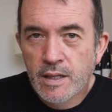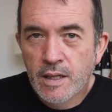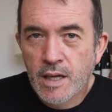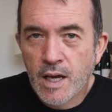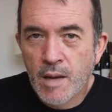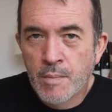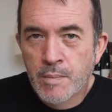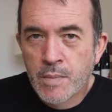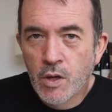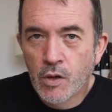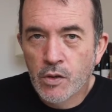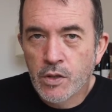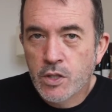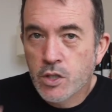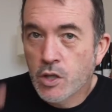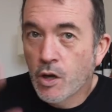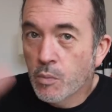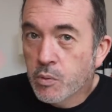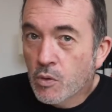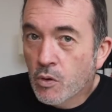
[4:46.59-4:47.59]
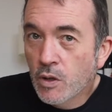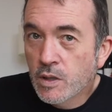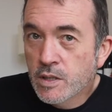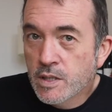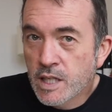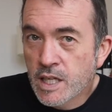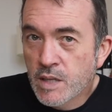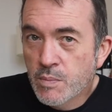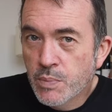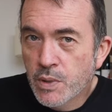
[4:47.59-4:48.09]
Not the top
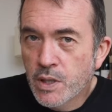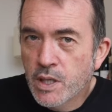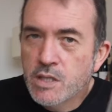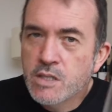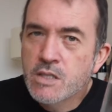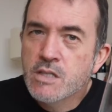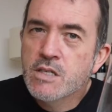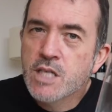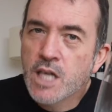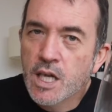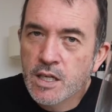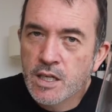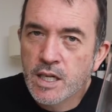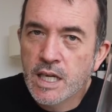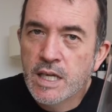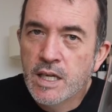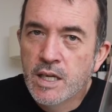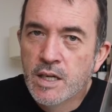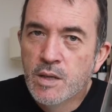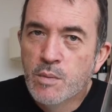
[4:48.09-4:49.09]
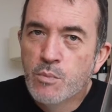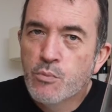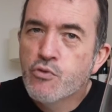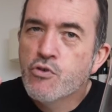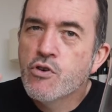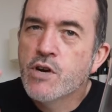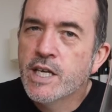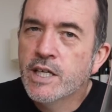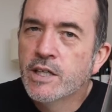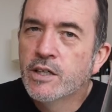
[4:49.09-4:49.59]
quality, but certainly
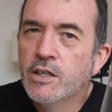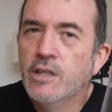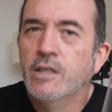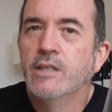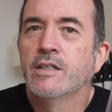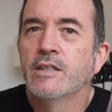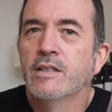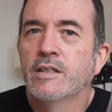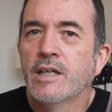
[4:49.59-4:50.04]
pretty good.